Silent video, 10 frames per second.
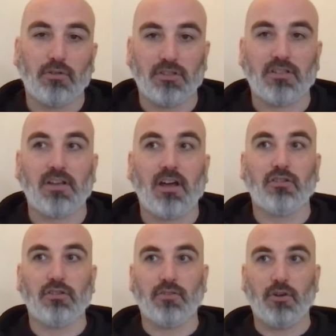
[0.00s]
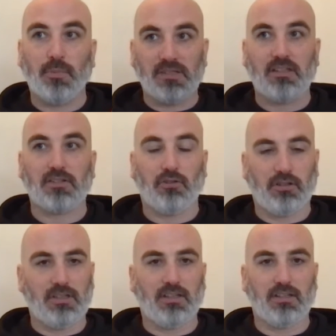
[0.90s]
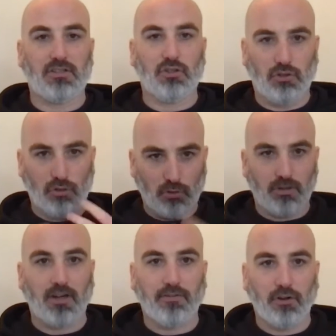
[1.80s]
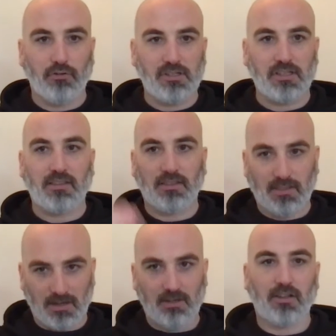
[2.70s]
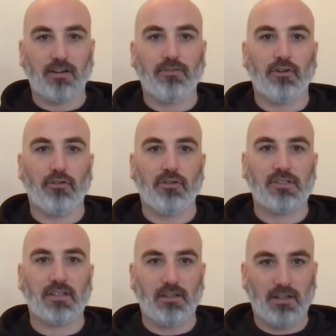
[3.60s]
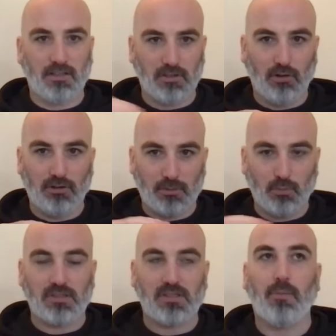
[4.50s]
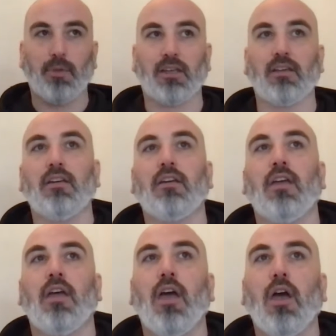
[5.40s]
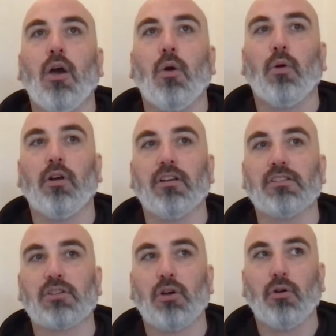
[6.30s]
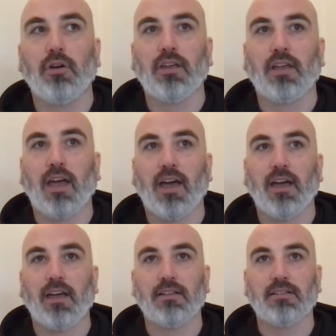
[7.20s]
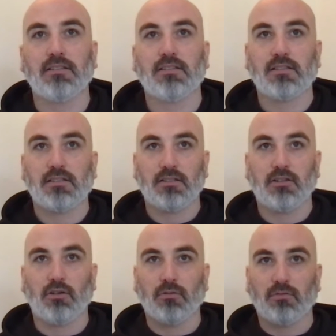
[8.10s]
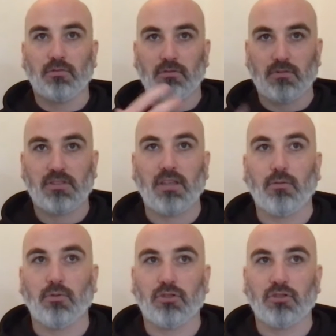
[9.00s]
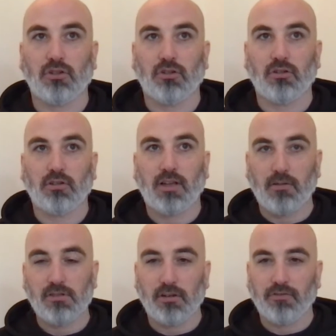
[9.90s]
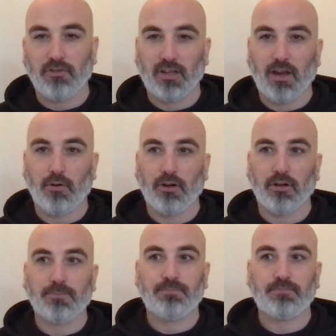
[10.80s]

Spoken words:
going to the doctor is very business orientated. You know, you're there for a reason, they're there for a reason. It's all this one topic. Whereas going as, you know, sitting with your counselor for the hour